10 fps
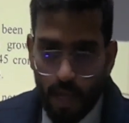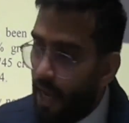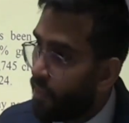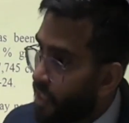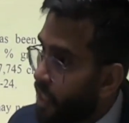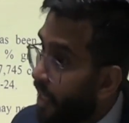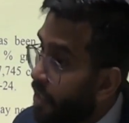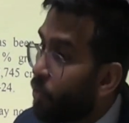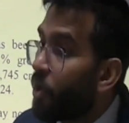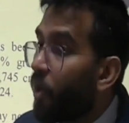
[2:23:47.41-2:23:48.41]
And this again
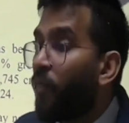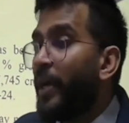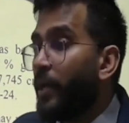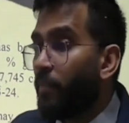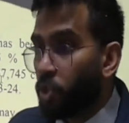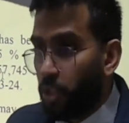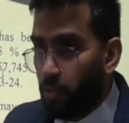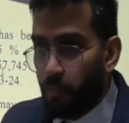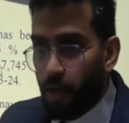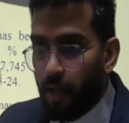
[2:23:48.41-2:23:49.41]
you will not find in budget,
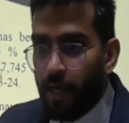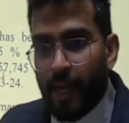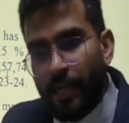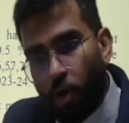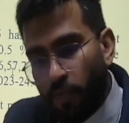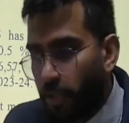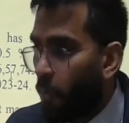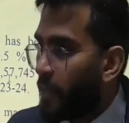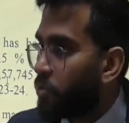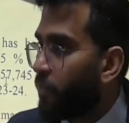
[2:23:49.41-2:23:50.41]
in any of the
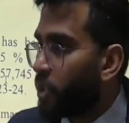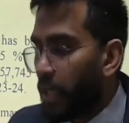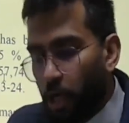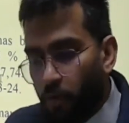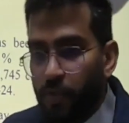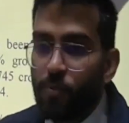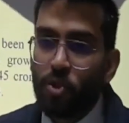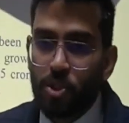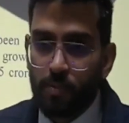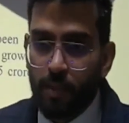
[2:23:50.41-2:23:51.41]
topics of budget, none of the books.